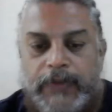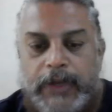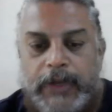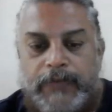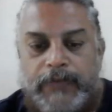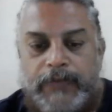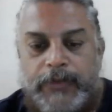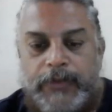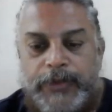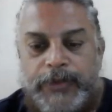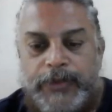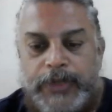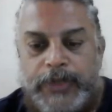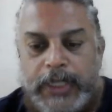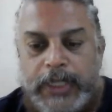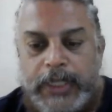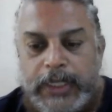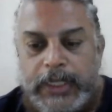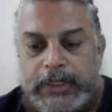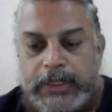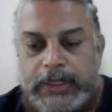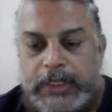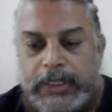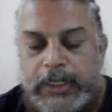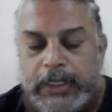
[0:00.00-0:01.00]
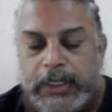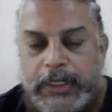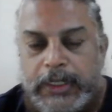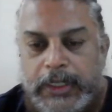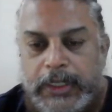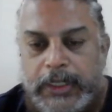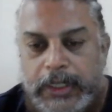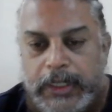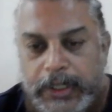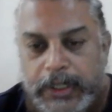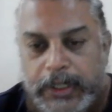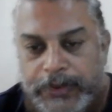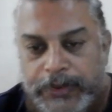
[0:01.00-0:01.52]
ammonia is
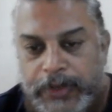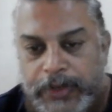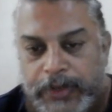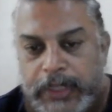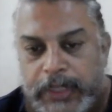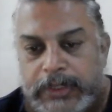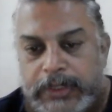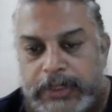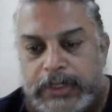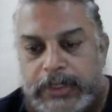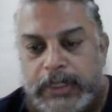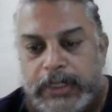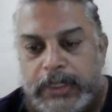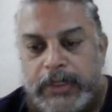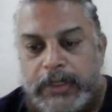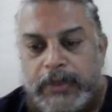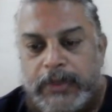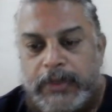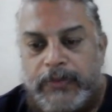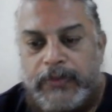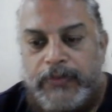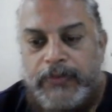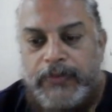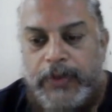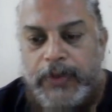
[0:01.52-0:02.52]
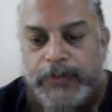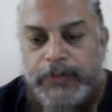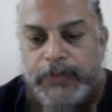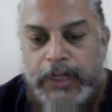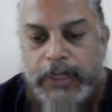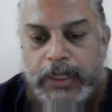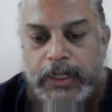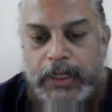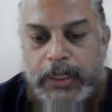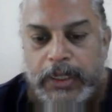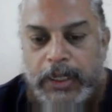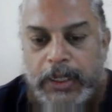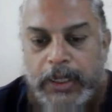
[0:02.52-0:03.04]
raised from
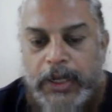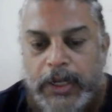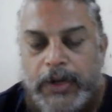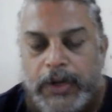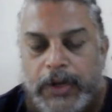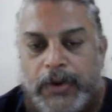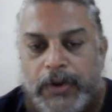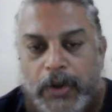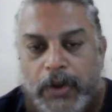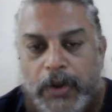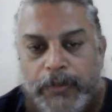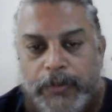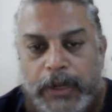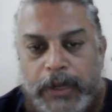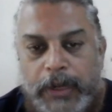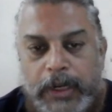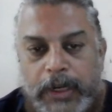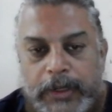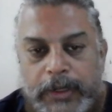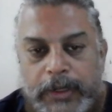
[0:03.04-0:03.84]
the normal